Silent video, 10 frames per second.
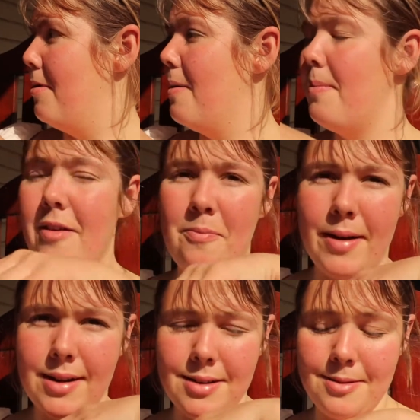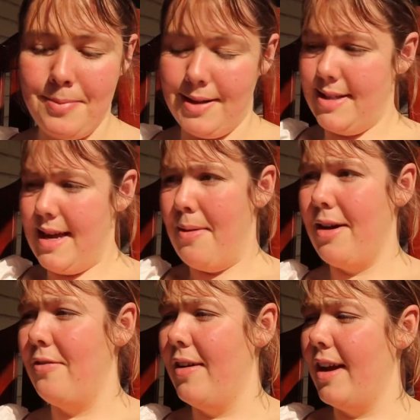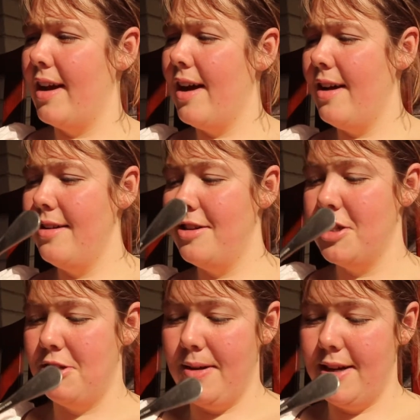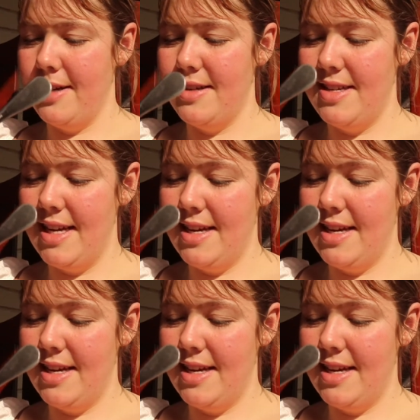put a bit of balsamic vinegar just because